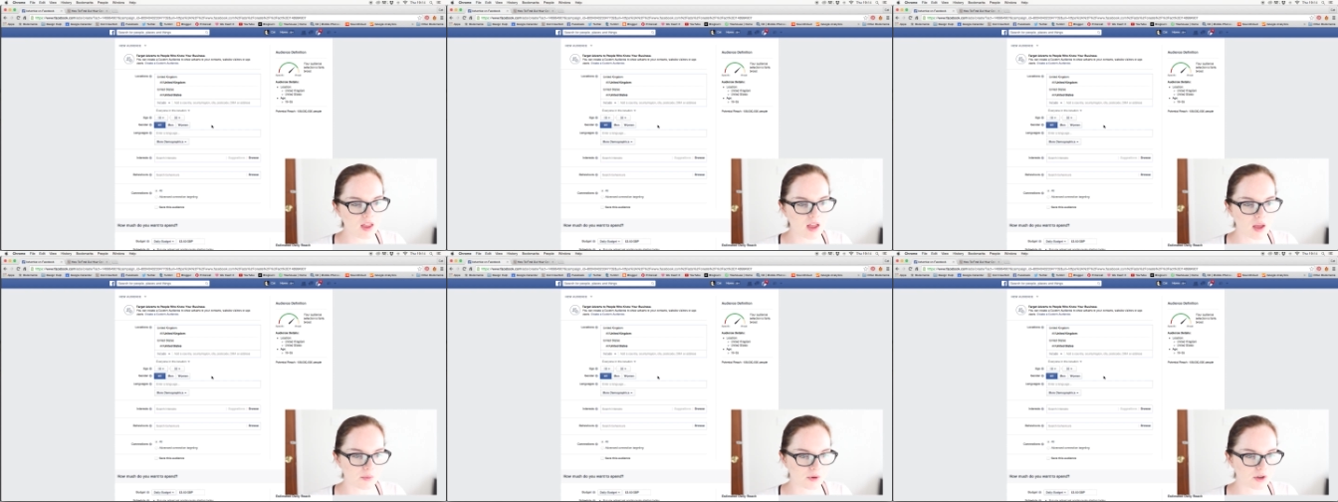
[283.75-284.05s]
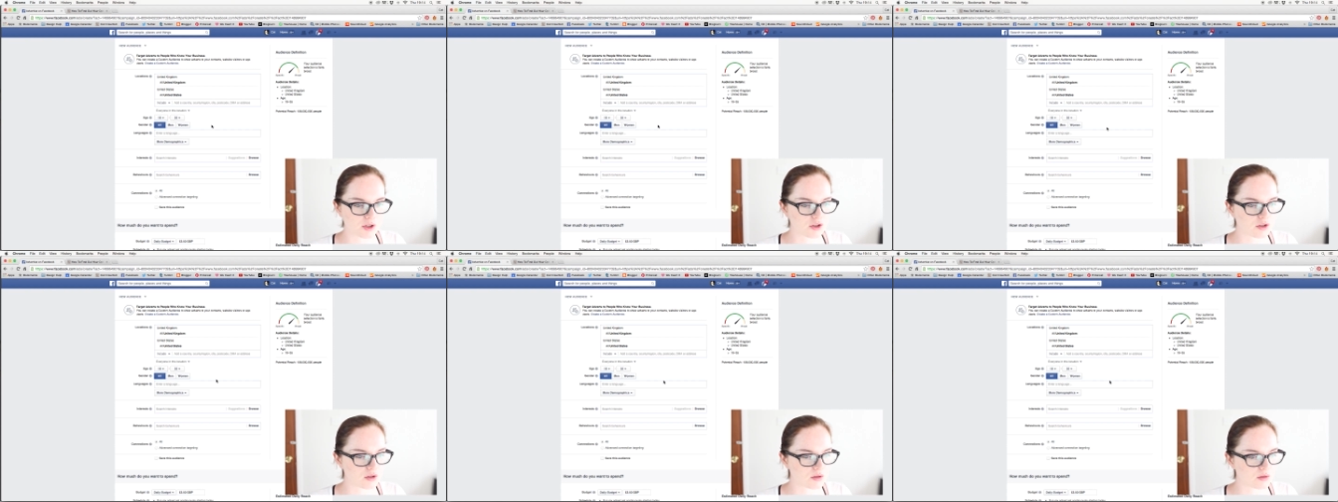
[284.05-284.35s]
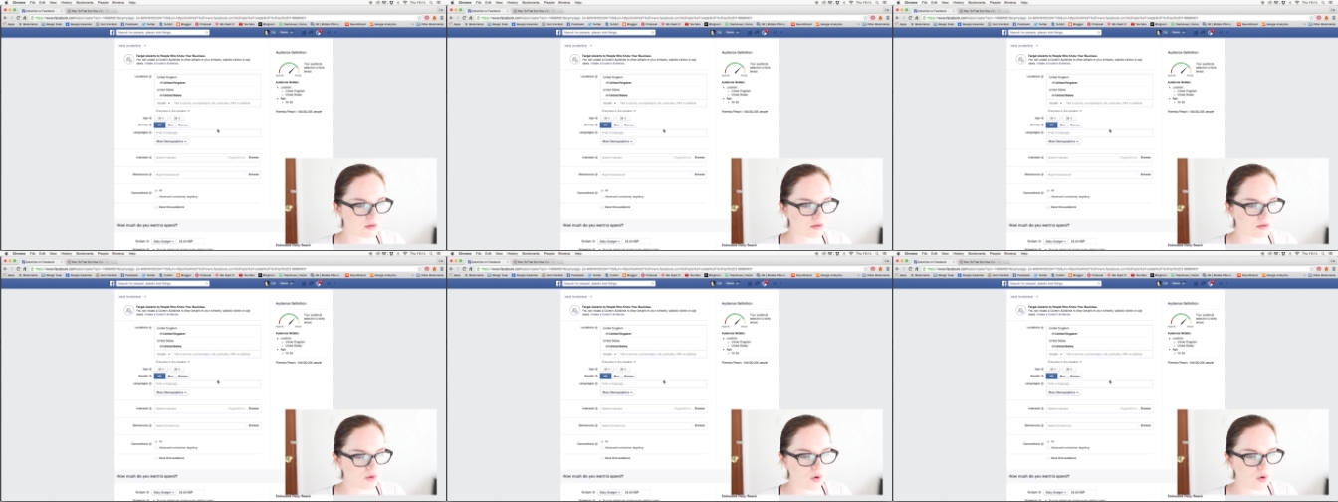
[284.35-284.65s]
I'm going to
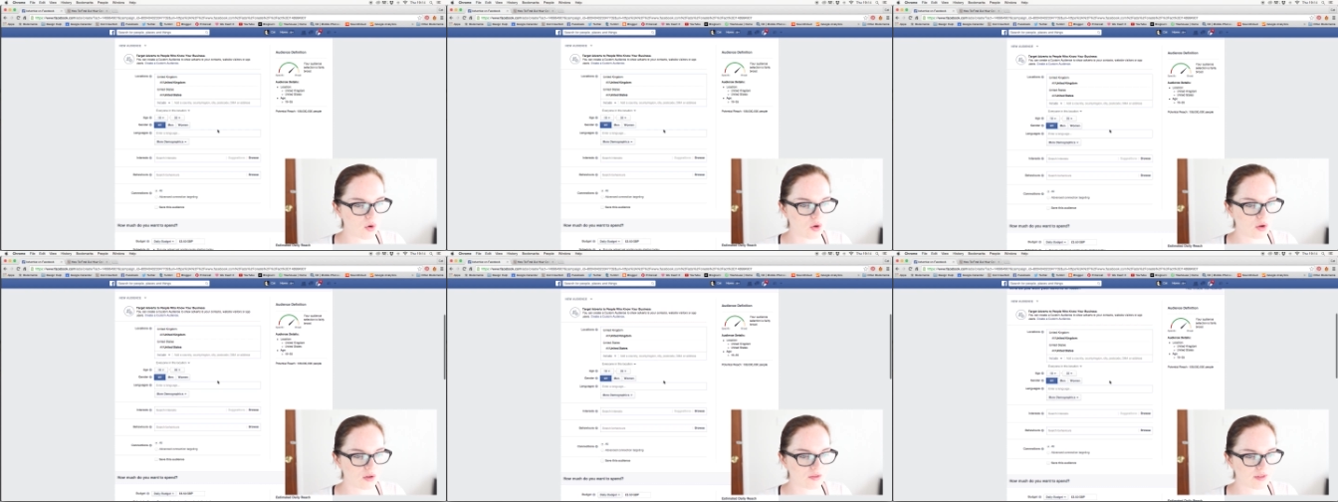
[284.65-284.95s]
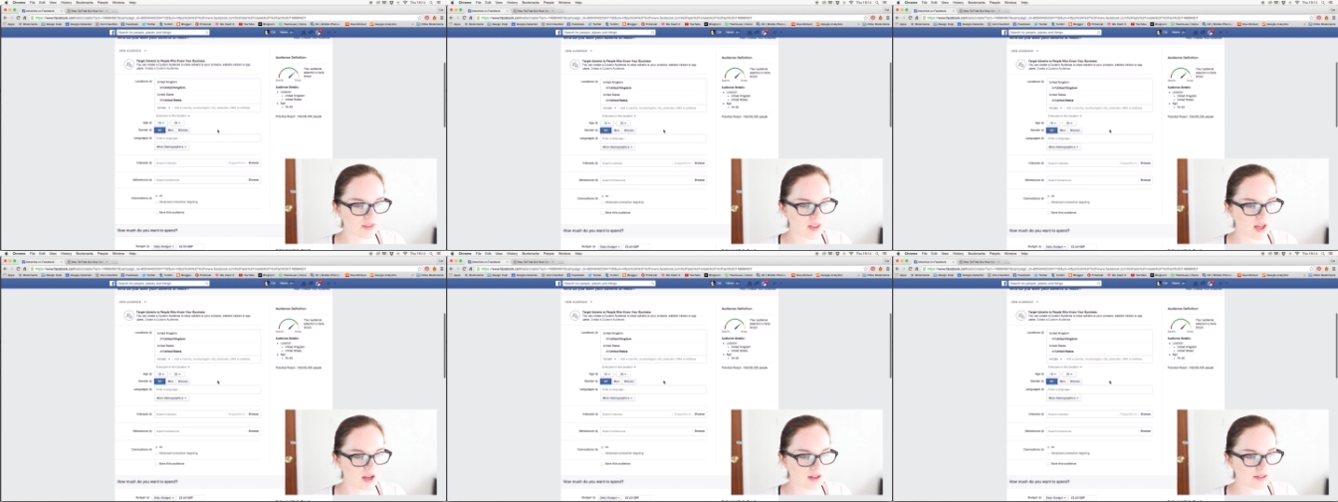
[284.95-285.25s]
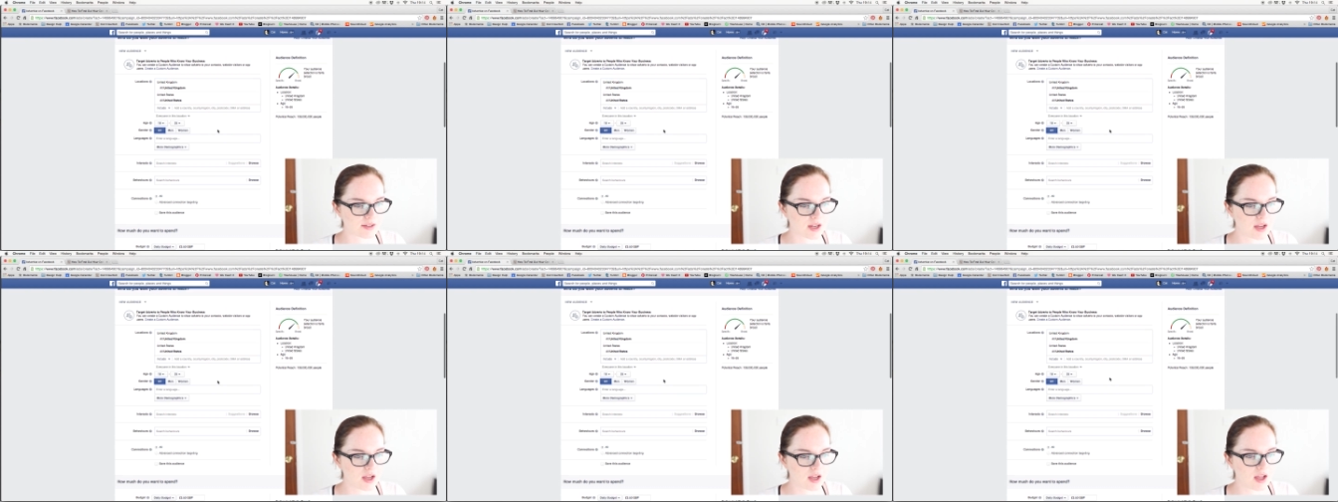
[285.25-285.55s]
use all for
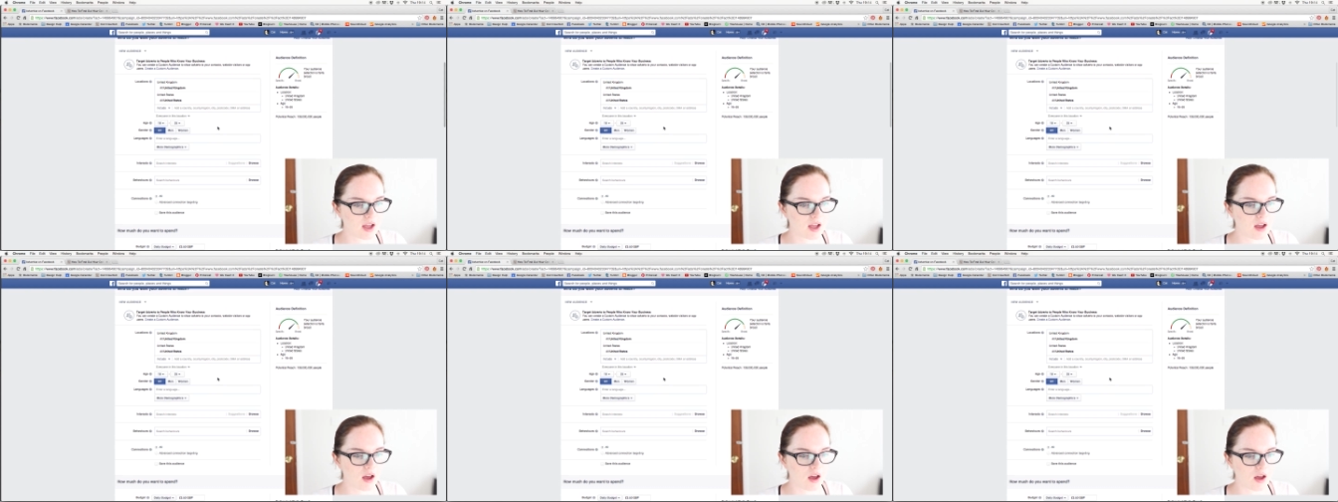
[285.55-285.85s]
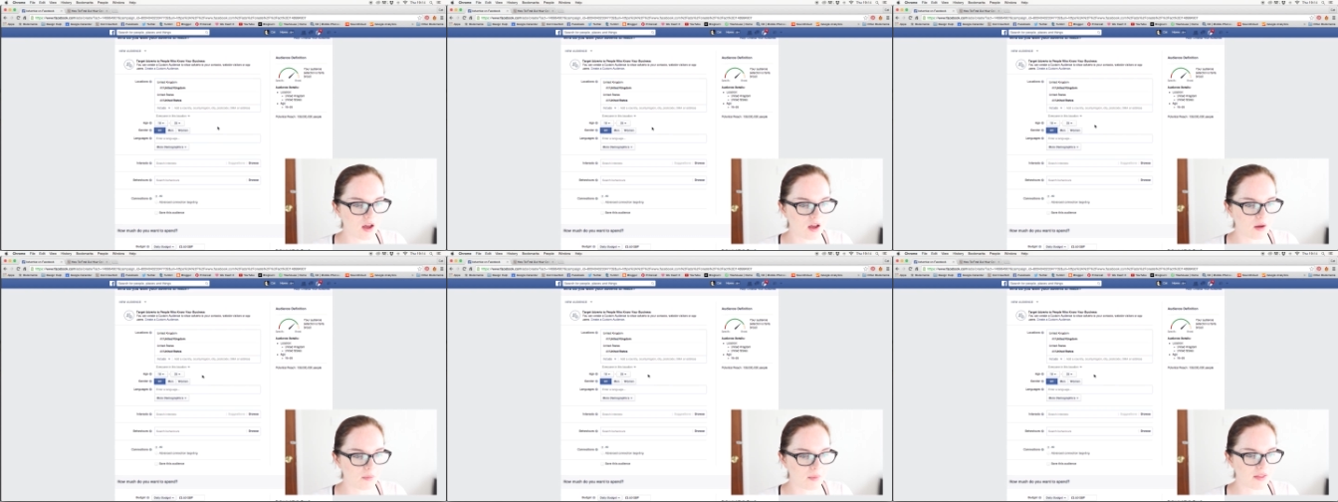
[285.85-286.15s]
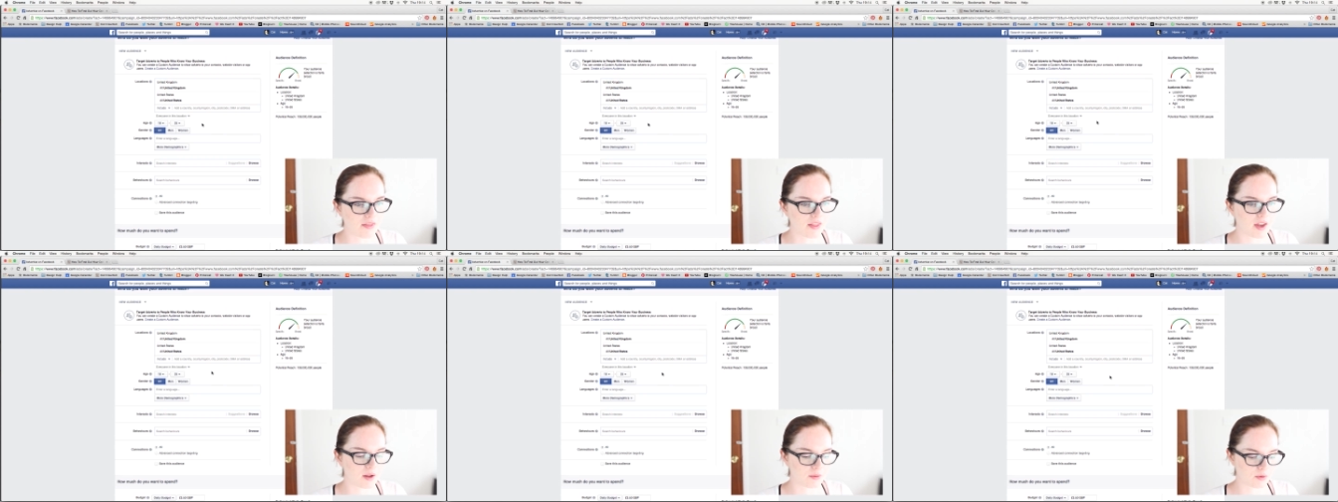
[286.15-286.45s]
that,
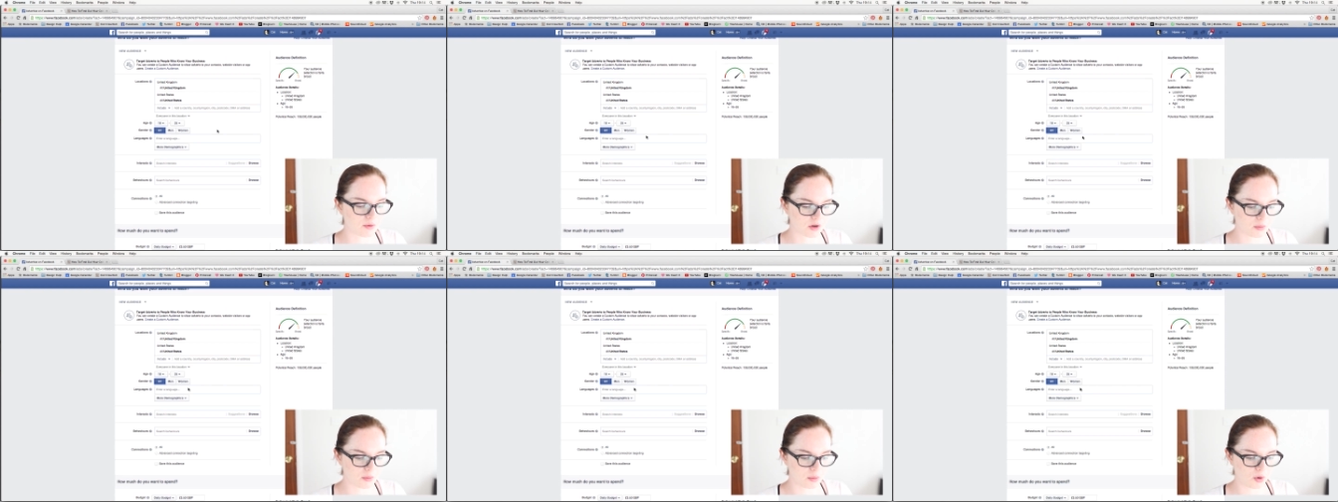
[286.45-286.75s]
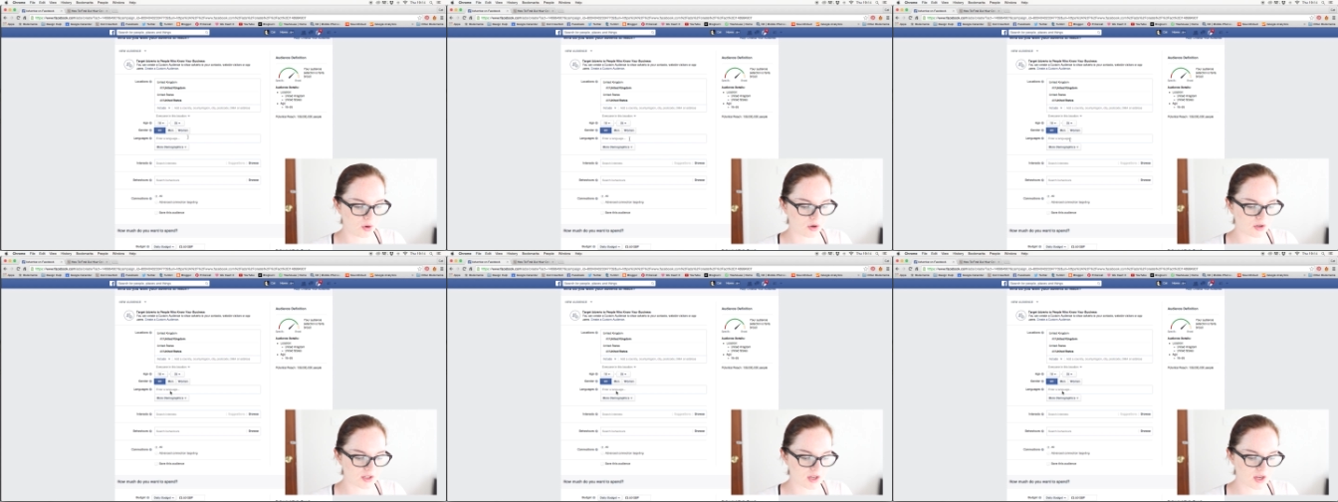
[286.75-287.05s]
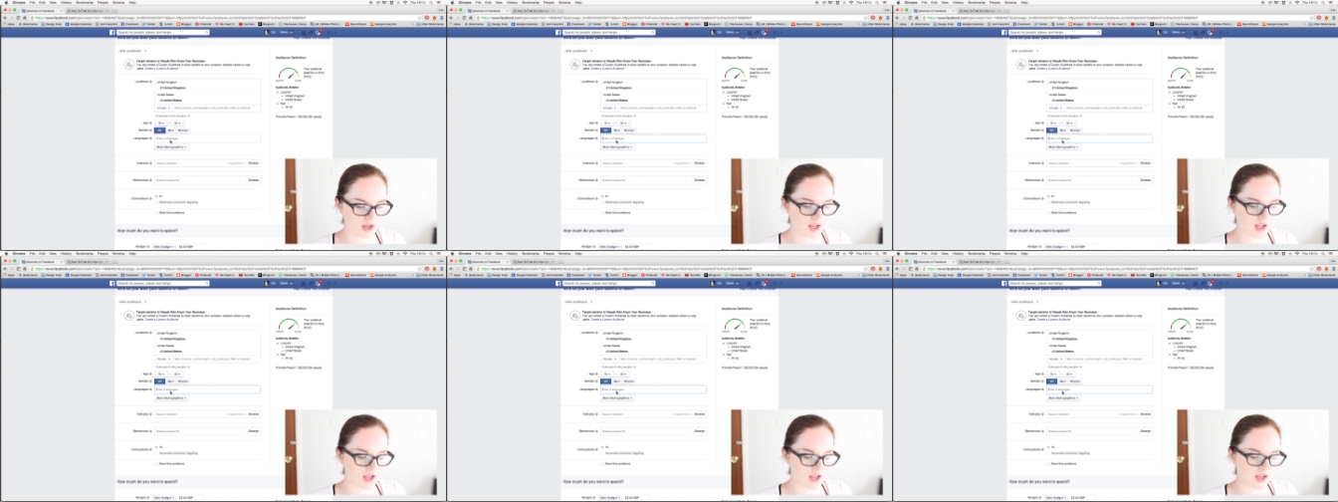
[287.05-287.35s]
and then I'm going to put
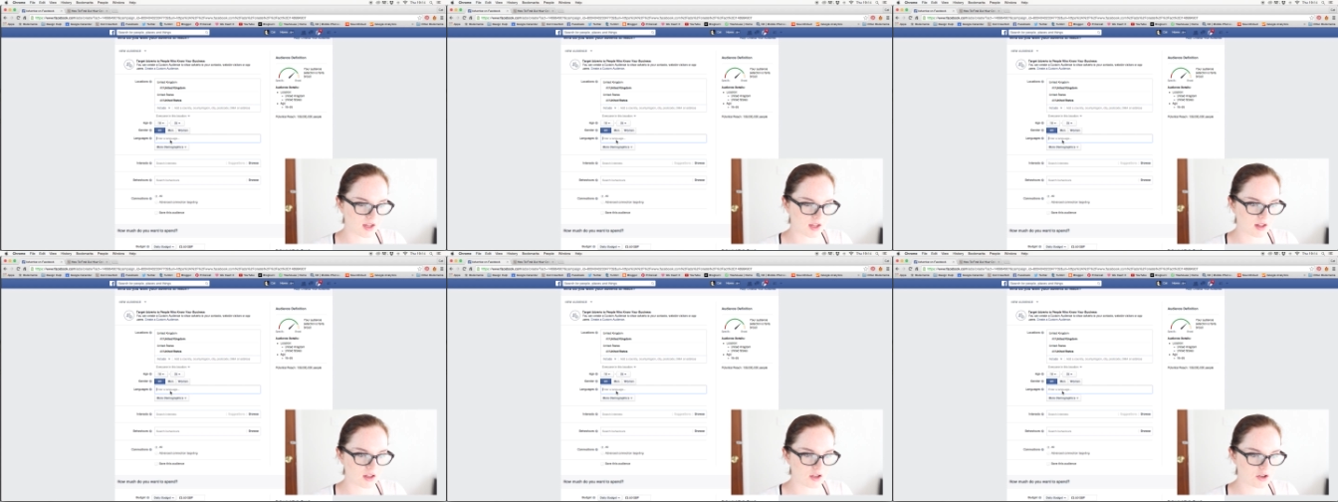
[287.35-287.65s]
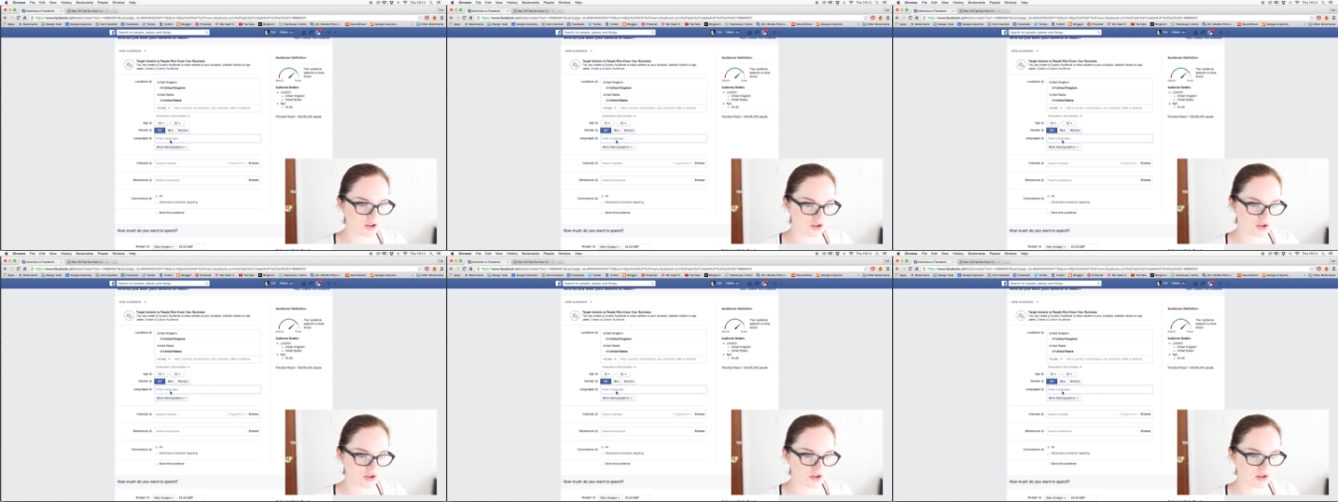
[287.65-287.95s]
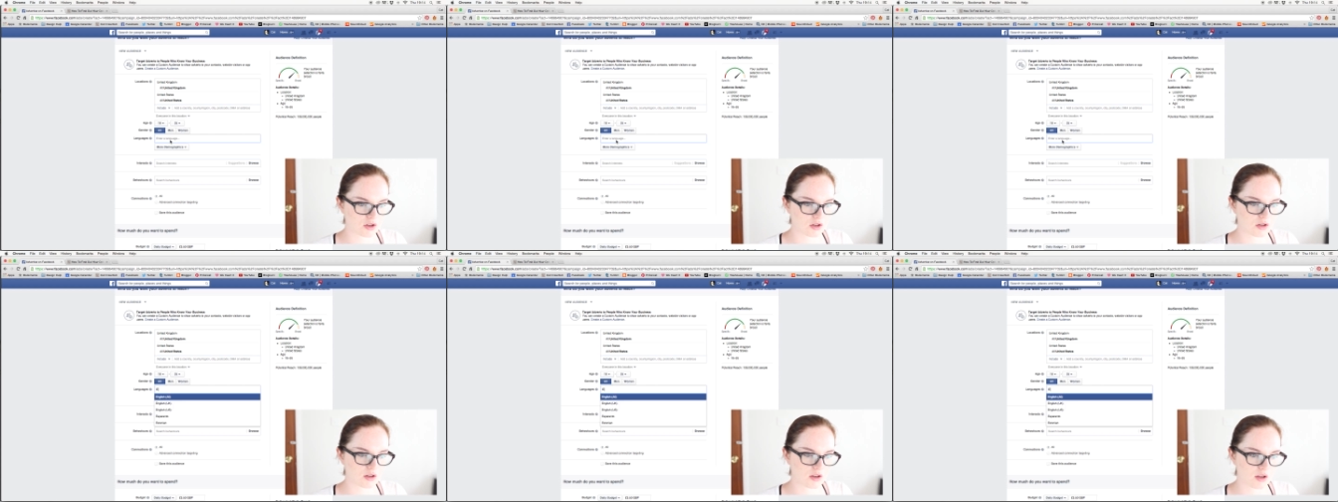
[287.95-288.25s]
English